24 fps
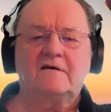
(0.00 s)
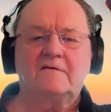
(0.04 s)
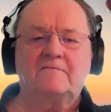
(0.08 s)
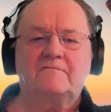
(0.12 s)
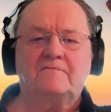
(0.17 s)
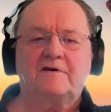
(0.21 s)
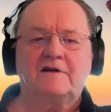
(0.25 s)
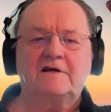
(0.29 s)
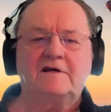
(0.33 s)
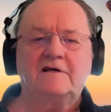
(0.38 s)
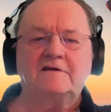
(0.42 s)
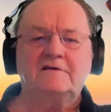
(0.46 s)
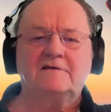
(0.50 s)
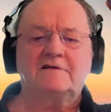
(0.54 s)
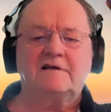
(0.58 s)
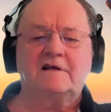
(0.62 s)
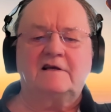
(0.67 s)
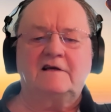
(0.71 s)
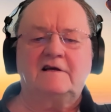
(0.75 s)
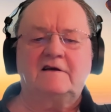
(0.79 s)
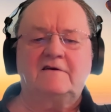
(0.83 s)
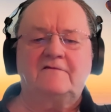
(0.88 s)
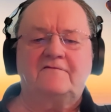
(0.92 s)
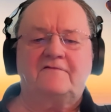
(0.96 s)
Please
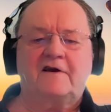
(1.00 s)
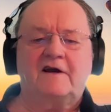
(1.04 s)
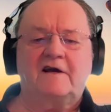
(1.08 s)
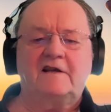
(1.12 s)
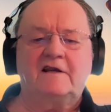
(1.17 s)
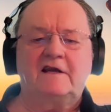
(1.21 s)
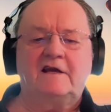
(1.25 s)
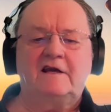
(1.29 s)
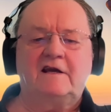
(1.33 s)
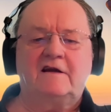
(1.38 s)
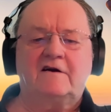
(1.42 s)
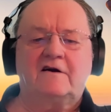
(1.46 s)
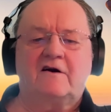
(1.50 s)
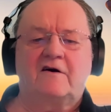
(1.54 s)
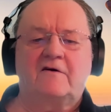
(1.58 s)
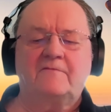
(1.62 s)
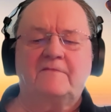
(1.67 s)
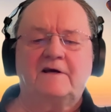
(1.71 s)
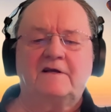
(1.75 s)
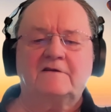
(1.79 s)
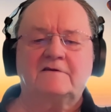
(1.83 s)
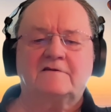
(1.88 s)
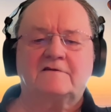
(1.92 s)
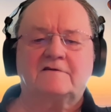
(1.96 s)
leave any
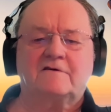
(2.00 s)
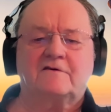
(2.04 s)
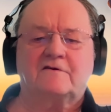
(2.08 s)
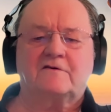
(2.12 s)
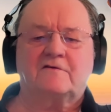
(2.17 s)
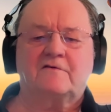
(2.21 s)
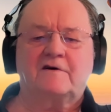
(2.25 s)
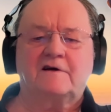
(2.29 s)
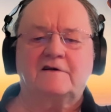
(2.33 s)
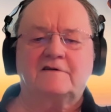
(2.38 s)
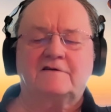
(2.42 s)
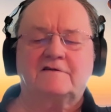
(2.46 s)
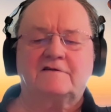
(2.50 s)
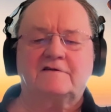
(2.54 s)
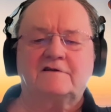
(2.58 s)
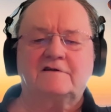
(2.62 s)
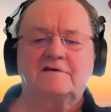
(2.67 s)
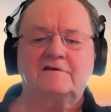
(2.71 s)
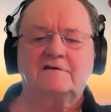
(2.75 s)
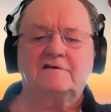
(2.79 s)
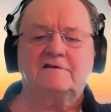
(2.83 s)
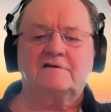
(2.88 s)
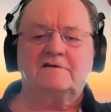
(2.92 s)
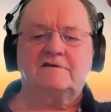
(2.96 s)
comments or
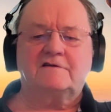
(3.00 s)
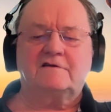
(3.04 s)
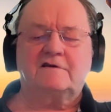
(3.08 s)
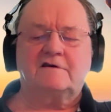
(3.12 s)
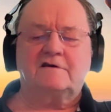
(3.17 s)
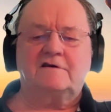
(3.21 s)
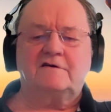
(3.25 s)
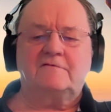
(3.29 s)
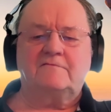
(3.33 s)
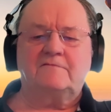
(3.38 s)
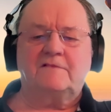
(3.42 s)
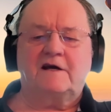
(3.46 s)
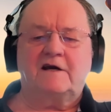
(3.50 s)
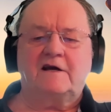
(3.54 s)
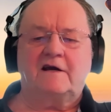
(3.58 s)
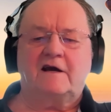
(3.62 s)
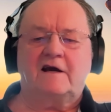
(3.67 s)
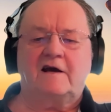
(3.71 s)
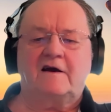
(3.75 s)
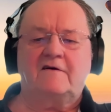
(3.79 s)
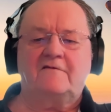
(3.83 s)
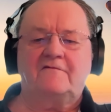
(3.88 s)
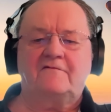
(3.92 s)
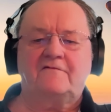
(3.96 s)
questions that you may
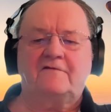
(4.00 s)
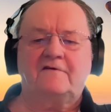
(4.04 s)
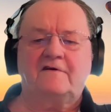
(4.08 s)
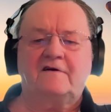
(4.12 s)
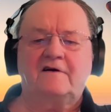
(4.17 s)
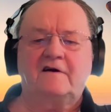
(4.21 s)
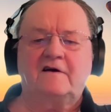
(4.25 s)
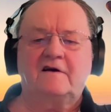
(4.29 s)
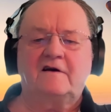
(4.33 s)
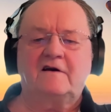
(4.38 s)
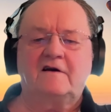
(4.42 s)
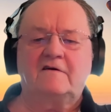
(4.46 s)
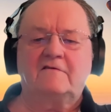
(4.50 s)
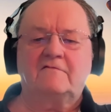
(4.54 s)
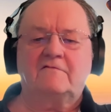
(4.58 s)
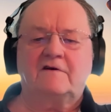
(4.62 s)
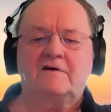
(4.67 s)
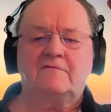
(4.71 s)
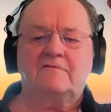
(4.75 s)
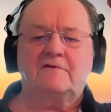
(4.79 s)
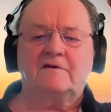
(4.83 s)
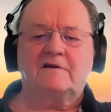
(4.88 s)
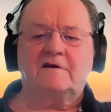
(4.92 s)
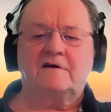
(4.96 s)
have.
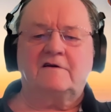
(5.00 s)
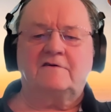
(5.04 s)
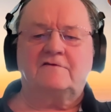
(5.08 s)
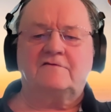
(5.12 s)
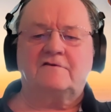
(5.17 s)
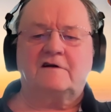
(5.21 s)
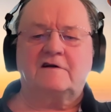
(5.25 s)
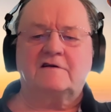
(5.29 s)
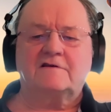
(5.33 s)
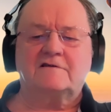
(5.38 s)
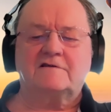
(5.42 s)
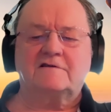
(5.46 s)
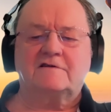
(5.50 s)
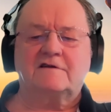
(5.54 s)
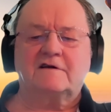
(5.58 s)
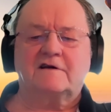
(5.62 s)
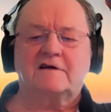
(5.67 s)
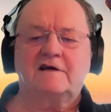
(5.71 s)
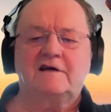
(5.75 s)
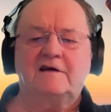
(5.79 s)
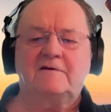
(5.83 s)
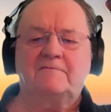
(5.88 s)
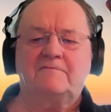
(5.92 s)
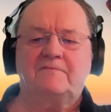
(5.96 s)
We will address the
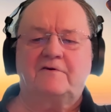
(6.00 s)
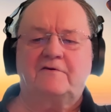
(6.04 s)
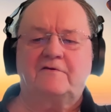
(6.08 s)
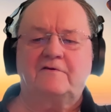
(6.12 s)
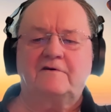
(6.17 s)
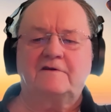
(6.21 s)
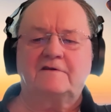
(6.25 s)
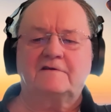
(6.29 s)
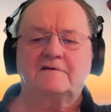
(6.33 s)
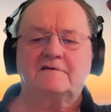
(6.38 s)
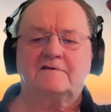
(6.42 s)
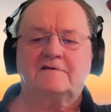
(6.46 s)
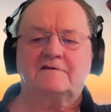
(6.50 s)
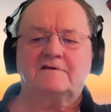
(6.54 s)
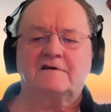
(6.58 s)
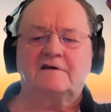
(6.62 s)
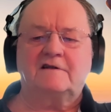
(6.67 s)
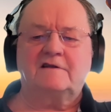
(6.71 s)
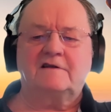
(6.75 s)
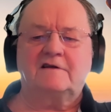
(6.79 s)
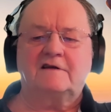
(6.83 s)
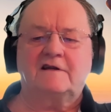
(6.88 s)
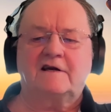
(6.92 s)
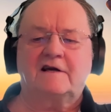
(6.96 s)
key points
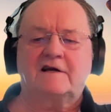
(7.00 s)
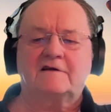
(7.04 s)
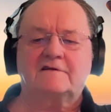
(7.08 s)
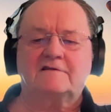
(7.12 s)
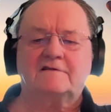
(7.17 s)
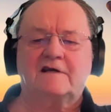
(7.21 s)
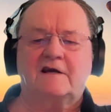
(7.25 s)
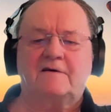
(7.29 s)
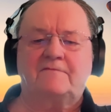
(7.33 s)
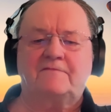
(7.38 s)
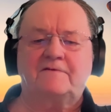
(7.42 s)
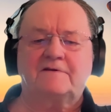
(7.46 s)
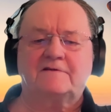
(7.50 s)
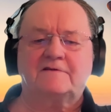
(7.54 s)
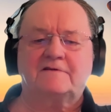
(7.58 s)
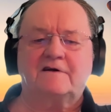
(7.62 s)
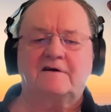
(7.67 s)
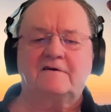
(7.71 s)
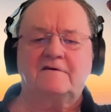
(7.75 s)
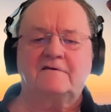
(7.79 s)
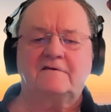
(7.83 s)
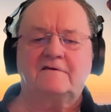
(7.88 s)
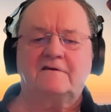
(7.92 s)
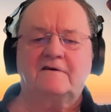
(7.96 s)
in the next
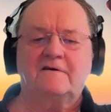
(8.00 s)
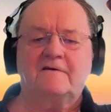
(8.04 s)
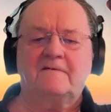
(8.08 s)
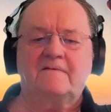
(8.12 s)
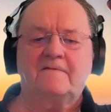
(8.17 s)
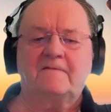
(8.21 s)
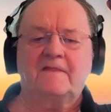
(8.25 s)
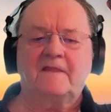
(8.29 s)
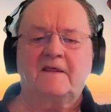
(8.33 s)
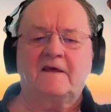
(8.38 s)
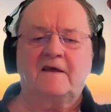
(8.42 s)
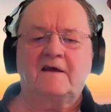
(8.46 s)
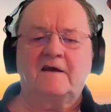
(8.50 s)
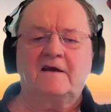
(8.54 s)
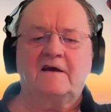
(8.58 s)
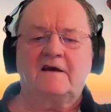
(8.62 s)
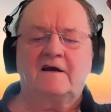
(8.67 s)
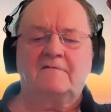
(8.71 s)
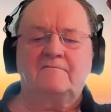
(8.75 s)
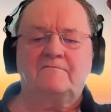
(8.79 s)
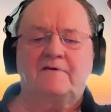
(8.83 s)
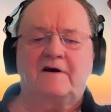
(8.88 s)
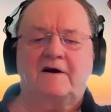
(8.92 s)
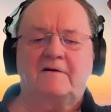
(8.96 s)
episode
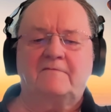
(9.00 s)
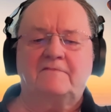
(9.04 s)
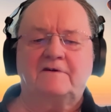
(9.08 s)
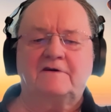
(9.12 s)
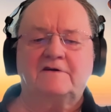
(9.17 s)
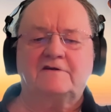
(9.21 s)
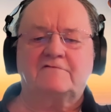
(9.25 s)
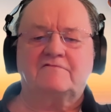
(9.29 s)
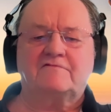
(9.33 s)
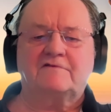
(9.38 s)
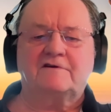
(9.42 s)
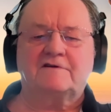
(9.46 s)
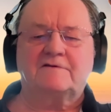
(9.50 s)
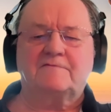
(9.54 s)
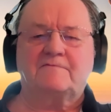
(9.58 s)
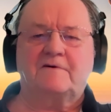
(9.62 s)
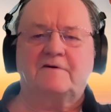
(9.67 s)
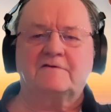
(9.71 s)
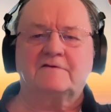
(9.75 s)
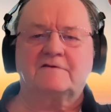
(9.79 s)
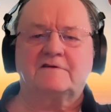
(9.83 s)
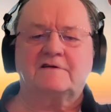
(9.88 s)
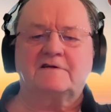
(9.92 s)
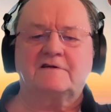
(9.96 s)
and publish
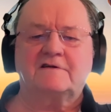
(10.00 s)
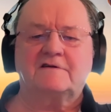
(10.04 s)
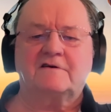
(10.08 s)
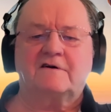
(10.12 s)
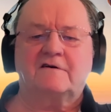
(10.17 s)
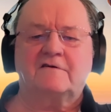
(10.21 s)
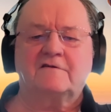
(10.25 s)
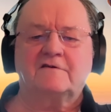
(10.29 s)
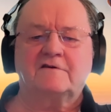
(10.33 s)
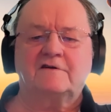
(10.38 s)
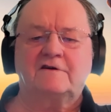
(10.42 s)
responses on